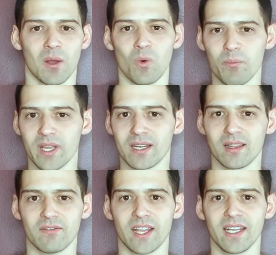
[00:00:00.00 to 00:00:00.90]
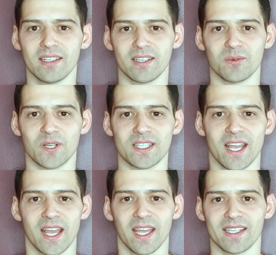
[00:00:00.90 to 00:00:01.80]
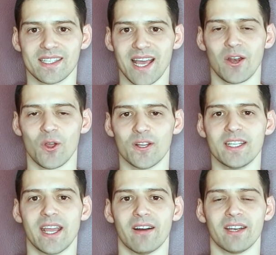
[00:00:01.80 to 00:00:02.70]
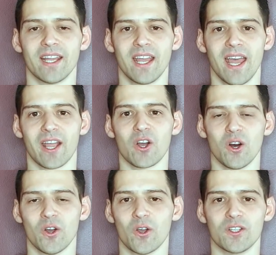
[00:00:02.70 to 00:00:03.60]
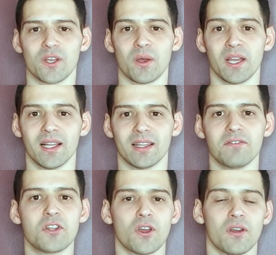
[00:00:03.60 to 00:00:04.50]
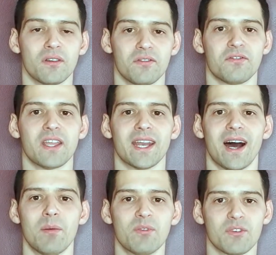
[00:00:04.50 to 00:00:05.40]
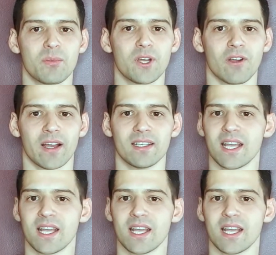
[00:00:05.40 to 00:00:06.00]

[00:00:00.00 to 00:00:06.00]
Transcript: And what Peter Levine did was he sat her down and got her to lift her feet up from the ground